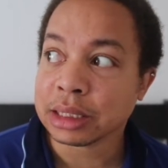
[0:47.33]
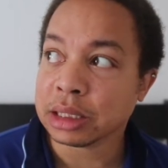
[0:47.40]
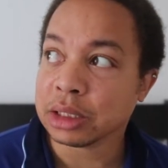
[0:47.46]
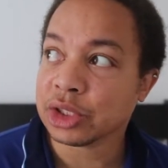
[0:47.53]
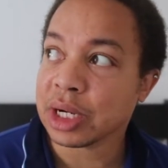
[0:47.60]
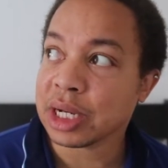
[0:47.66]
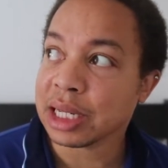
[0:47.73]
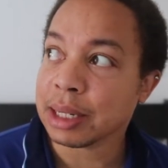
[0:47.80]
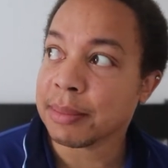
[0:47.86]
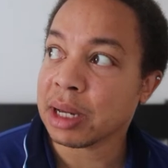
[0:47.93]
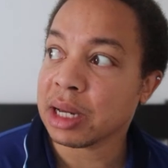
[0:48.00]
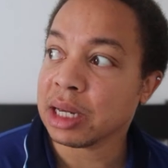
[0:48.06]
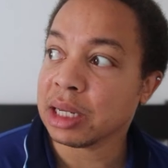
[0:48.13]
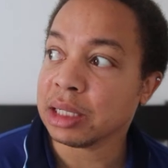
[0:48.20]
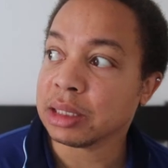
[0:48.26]
and try and get
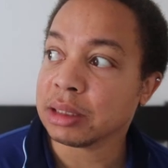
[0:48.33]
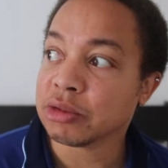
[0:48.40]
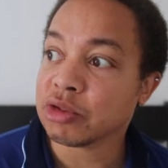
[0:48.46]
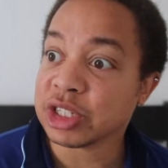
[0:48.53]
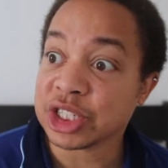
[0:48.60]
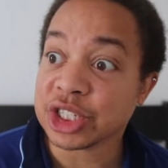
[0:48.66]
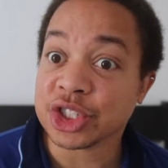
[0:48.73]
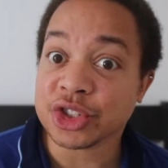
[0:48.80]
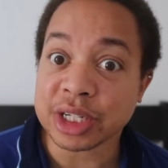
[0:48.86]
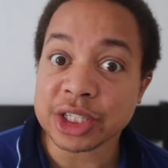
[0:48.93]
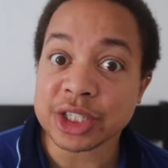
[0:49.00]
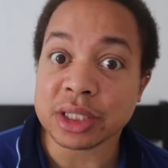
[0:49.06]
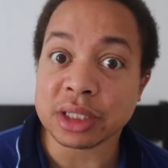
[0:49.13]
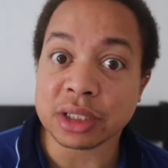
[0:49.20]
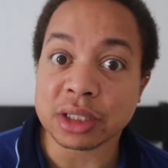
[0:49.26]
my
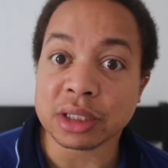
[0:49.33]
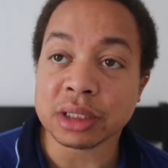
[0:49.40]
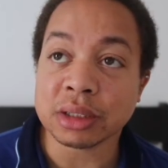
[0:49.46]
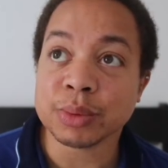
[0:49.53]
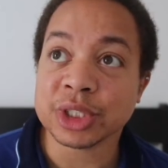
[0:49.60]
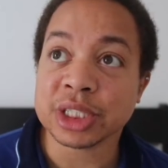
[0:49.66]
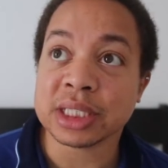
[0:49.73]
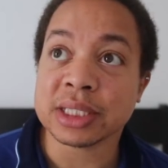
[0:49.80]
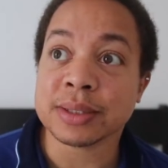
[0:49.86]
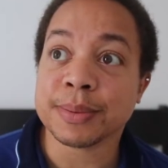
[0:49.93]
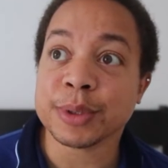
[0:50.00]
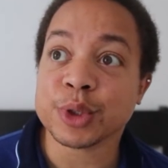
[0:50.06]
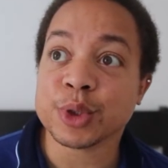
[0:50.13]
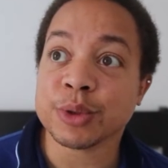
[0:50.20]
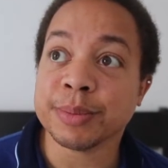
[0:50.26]
registration done, which is
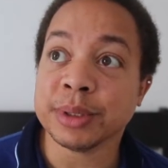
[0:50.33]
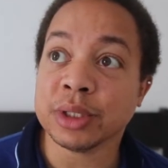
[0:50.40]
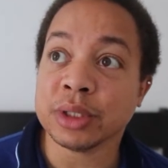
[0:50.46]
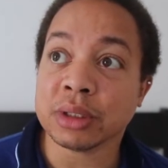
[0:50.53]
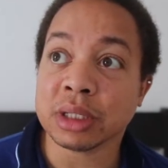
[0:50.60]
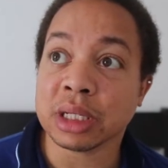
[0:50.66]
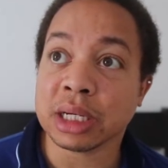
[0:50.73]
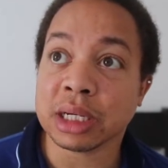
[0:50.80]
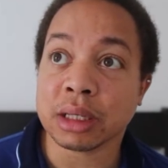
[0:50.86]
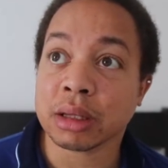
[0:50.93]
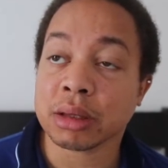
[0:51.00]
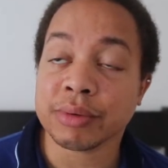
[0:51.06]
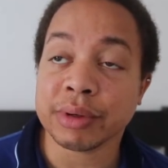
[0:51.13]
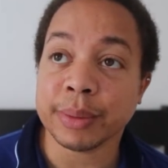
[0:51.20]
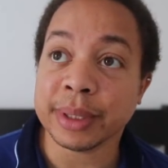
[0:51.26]
supposed to have been done like
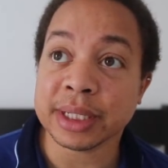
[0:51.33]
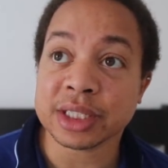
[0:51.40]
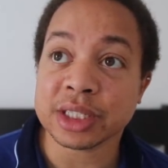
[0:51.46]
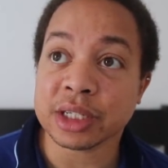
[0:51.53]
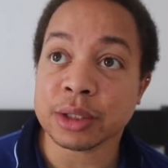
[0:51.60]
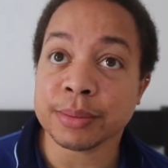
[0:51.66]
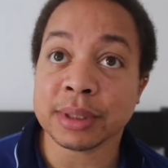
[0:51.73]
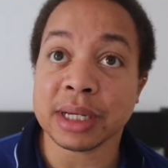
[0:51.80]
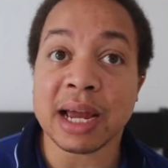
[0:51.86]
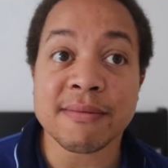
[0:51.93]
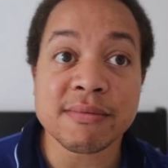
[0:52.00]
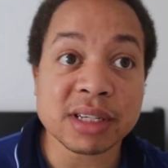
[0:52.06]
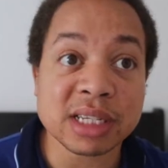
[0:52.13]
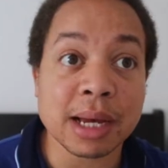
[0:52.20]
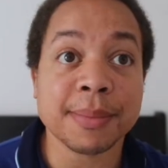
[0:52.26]
three weeks ago, but
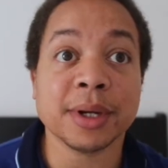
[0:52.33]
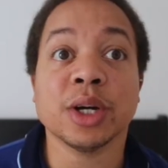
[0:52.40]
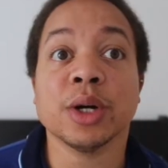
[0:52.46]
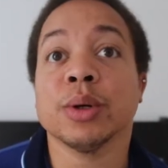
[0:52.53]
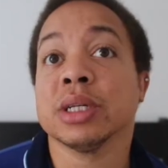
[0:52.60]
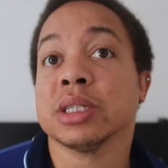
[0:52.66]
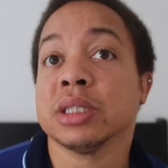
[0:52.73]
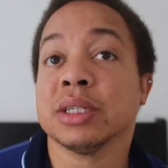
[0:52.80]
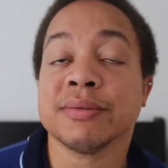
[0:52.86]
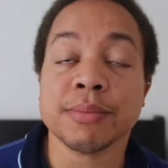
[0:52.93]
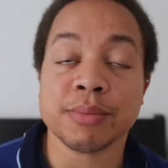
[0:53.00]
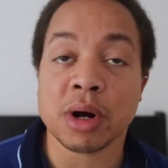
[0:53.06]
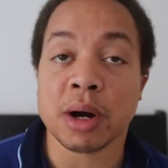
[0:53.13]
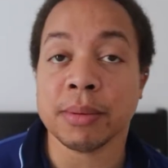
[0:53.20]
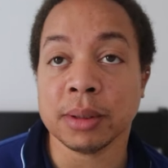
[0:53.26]
every time I go there's a
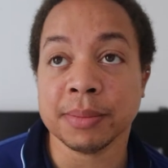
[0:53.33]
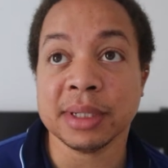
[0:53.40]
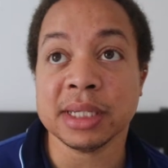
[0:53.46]
different problem.